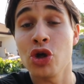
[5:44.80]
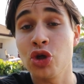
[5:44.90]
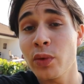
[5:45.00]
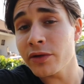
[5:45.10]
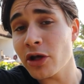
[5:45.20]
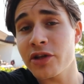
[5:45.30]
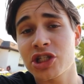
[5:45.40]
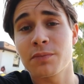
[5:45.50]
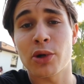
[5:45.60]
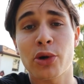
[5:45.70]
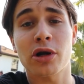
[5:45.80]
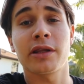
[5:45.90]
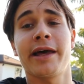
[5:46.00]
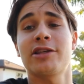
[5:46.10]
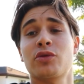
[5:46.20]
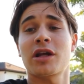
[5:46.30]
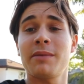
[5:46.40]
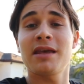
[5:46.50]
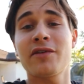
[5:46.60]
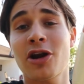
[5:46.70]
you will know that she broke her leg. So we're gonna
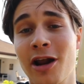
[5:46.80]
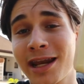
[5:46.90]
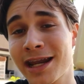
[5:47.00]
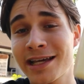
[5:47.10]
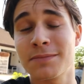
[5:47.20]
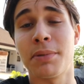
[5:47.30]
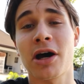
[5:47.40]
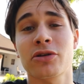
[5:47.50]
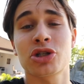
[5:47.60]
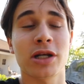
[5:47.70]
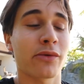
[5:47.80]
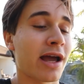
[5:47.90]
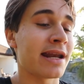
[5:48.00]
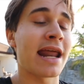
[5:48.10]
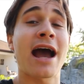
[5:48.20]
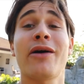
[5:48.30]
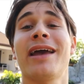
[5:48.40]
be giving her a nice bottle treat right now.